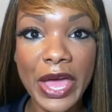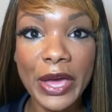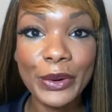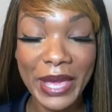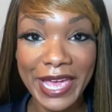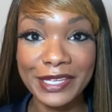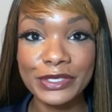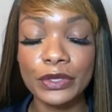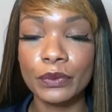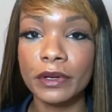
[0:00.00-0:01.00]
Okay,
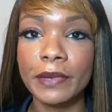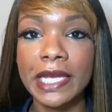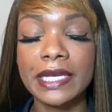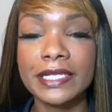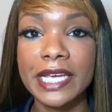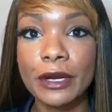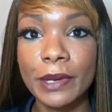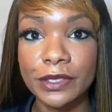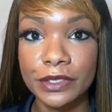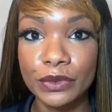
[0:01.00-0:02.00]
so what am I geeked out
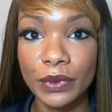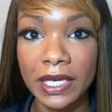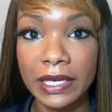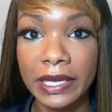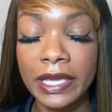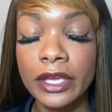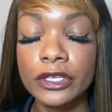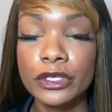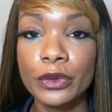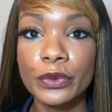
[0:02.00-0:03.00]
about this week?
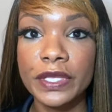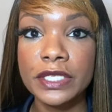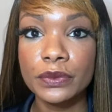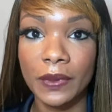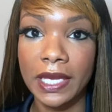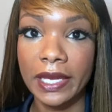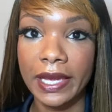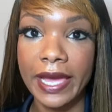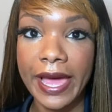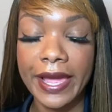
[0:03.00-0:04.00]
So this week,
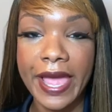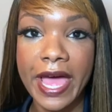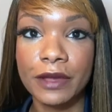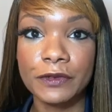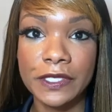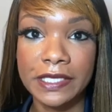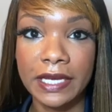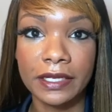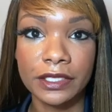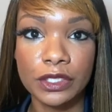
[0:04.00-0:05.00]
I have
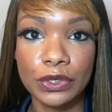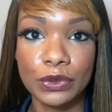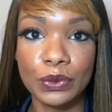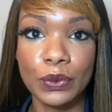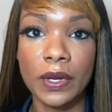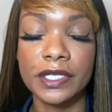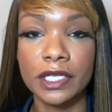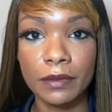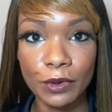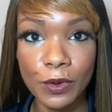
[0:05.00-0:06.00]
decided to
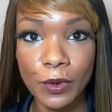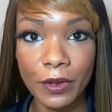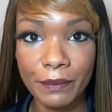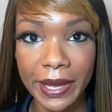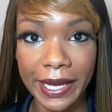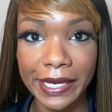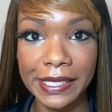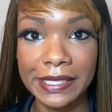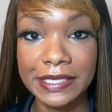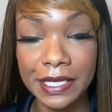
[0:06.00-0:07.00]
double
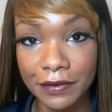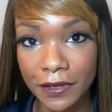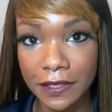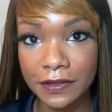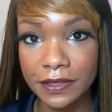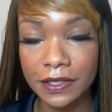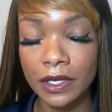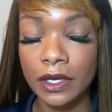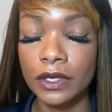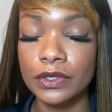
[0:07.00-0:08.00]
my savings.
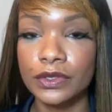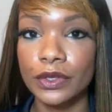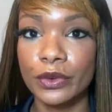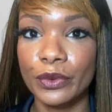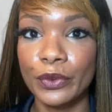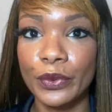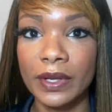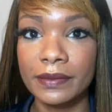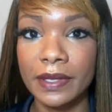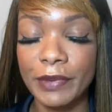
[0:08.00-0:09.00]
So
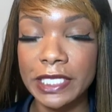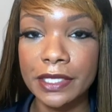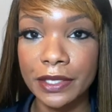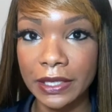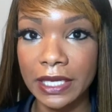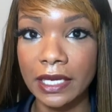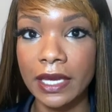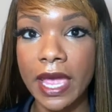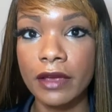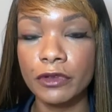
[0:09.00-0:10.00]
basically,
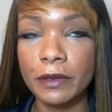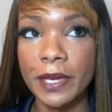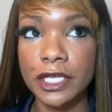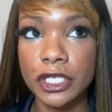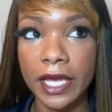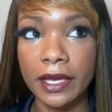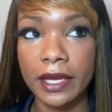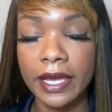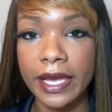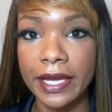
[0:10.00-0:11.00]
every paycheck,
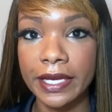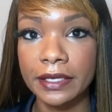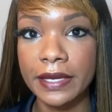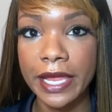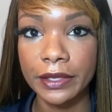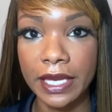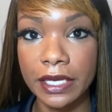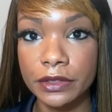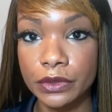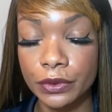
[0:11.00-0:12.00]
I
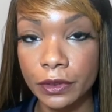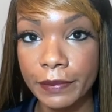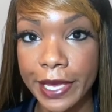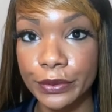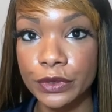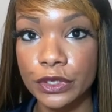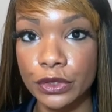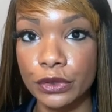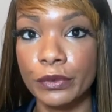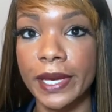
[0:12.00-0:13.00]
allocate a certain amount
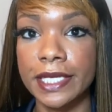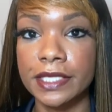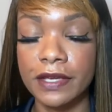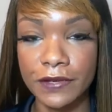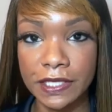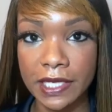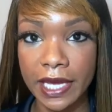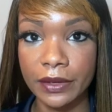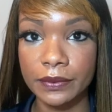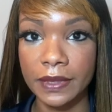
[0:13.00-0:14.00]
to my savings
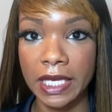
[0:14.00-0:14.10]
account,